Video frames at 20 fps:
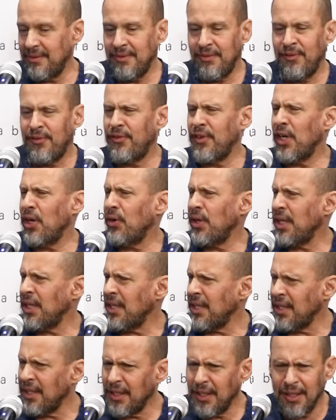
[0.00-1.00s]

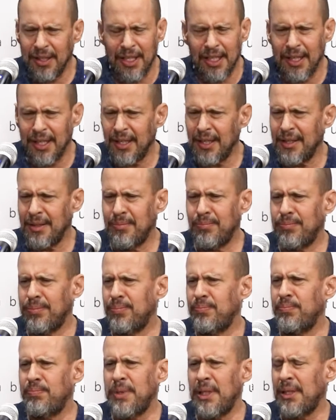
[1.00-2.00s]
very
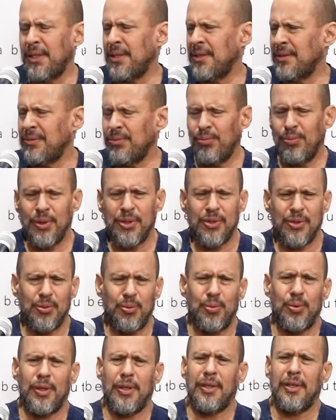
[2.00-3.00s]
what's the
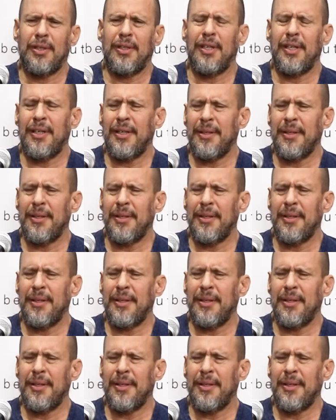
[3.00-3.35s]
word?